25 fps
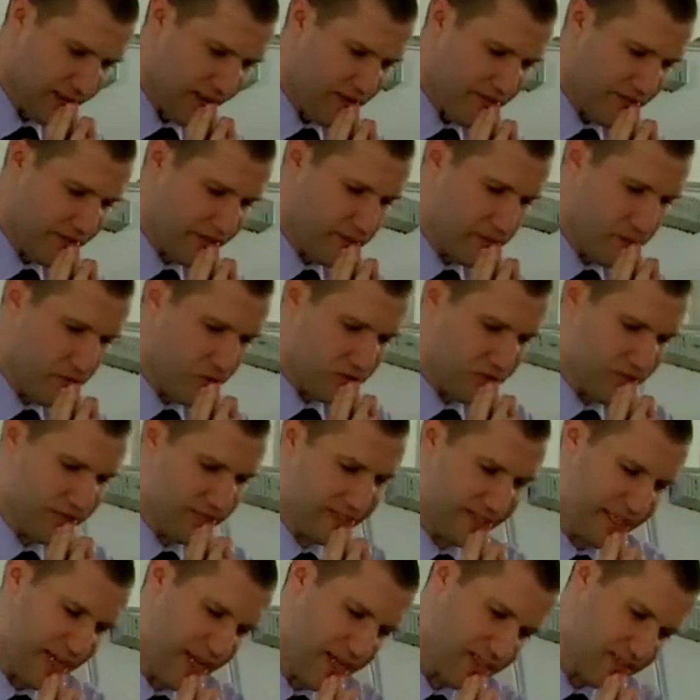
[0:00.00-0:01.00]
is having the most
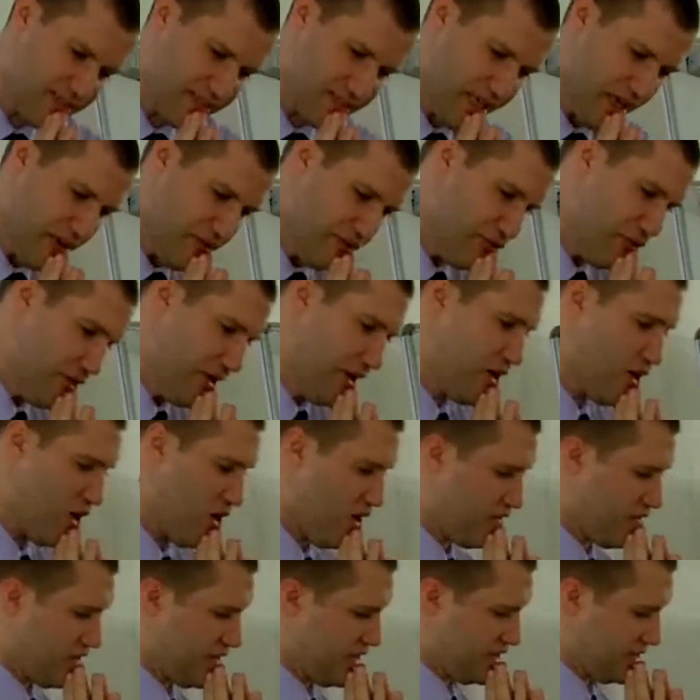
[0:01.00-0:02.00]
intense suffering
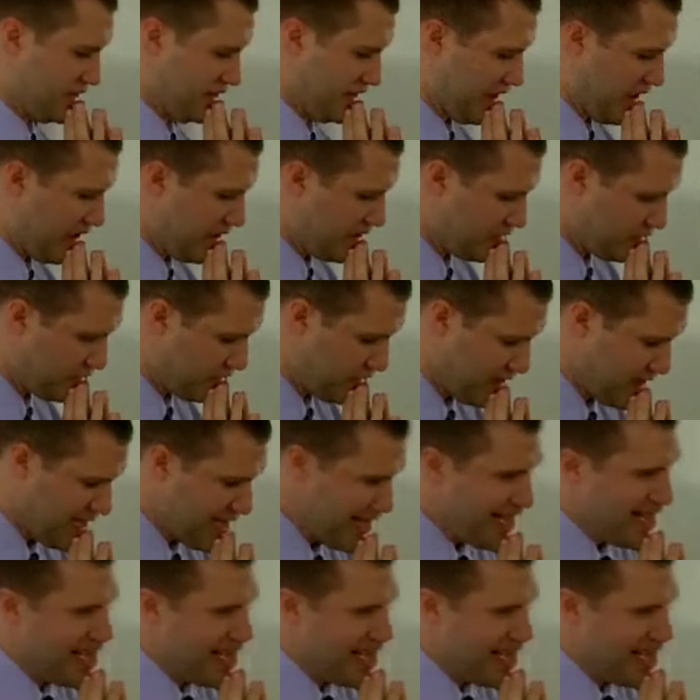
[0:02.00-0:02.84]
of his life.